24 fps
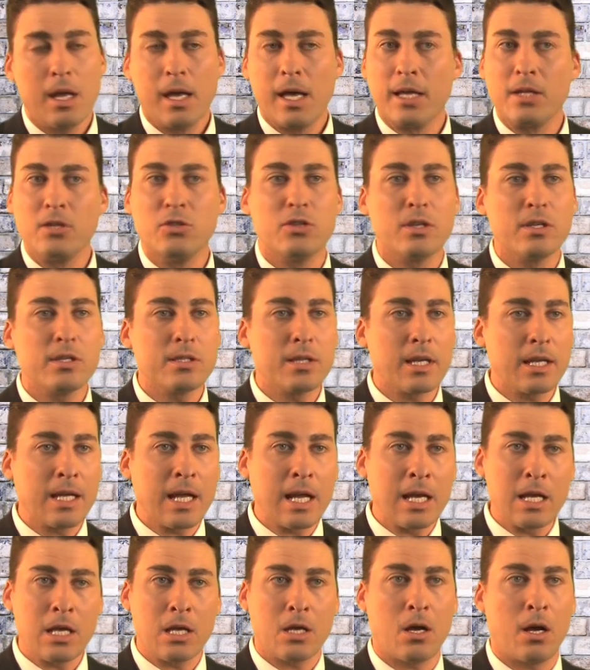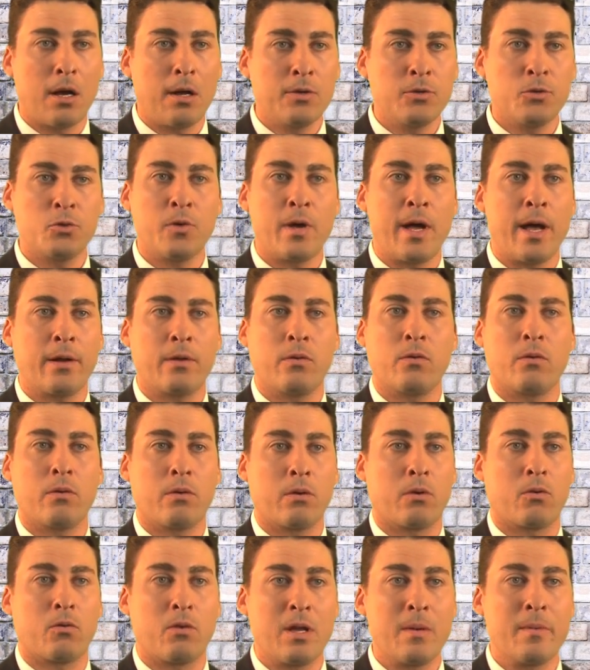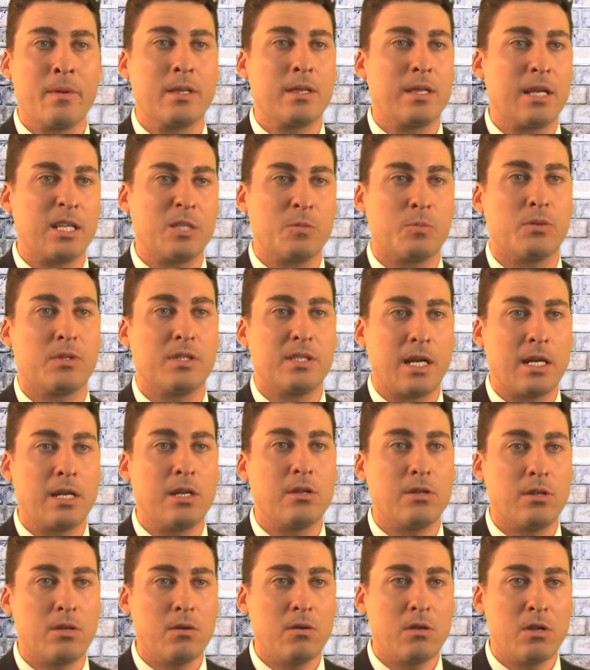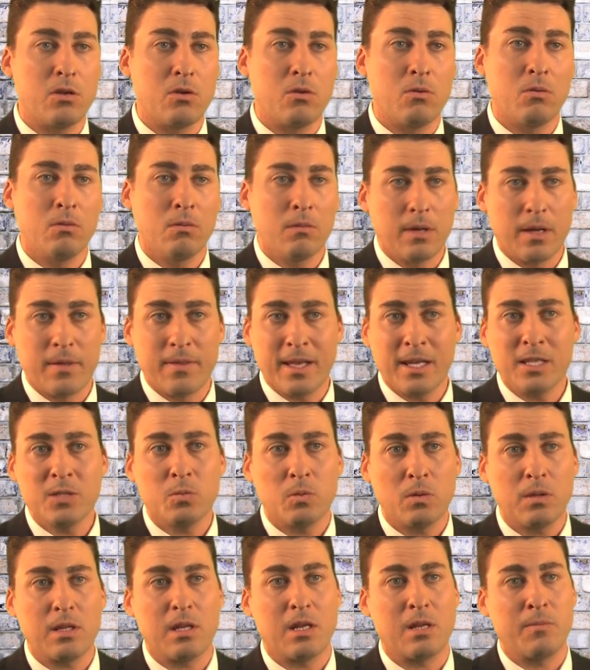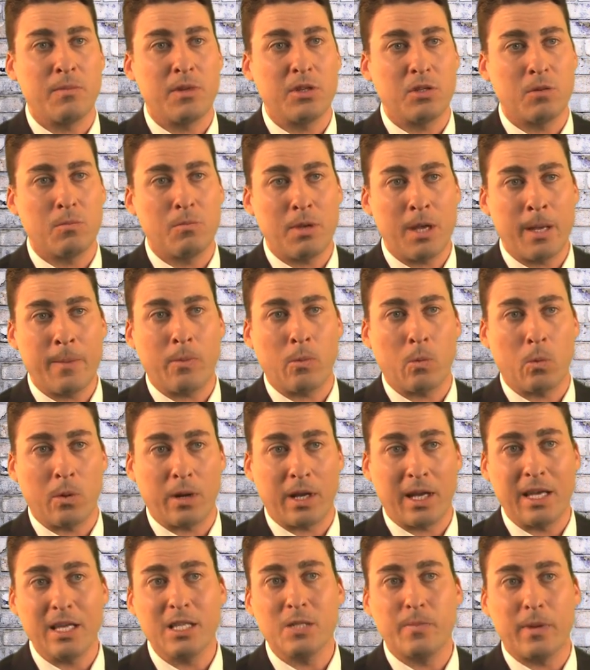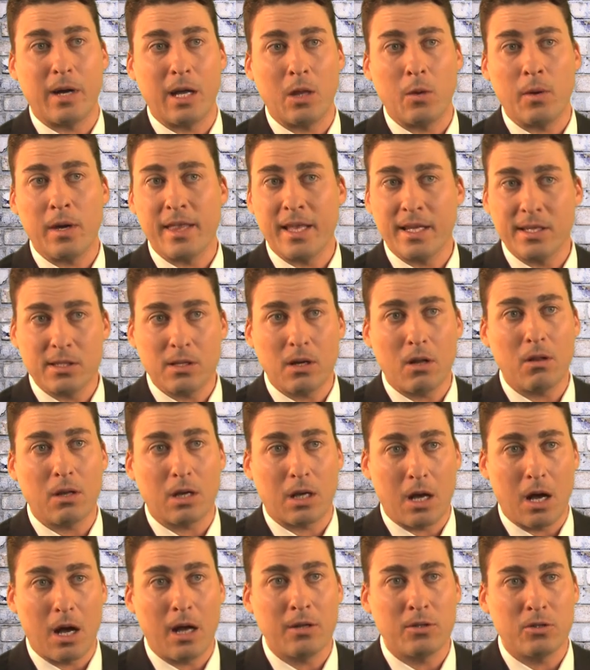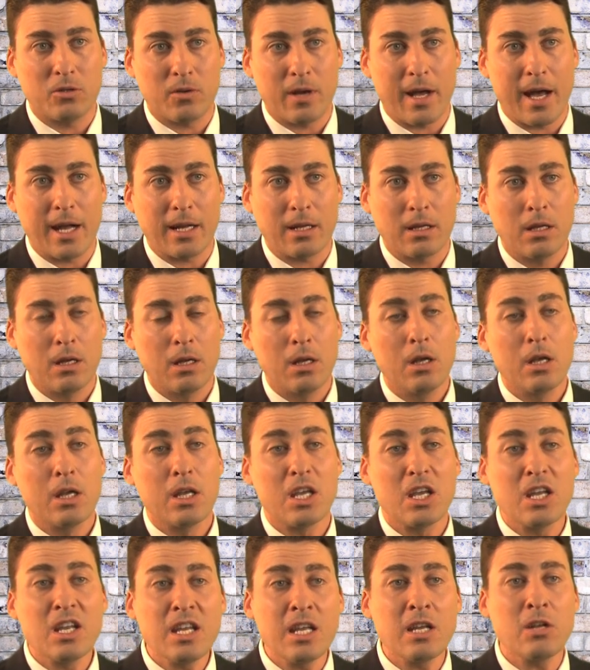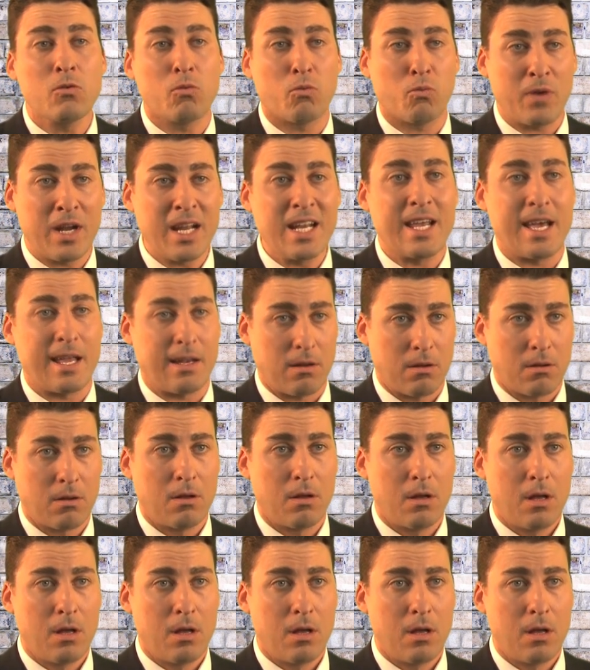And just like any contract or agreement that's presented to you, and that's what the admission paperwork is, by the way, that's all a contract, you need to read it,